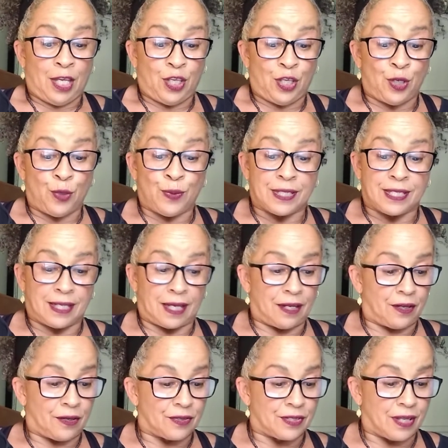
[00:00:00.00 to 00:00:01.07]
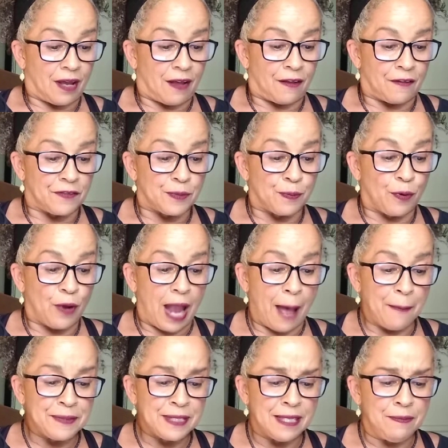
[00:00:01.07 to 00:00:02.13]
You would say to yourselves,
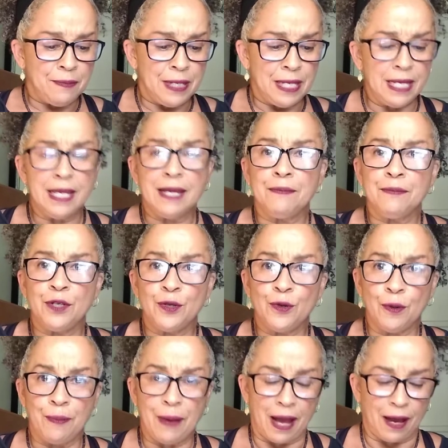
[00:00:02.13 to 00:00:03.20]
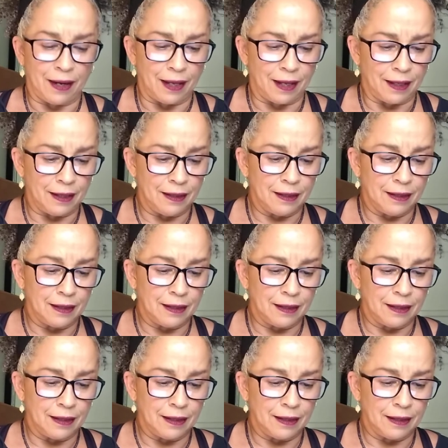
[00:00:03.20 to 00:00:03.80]
perhaps the medium knew about it.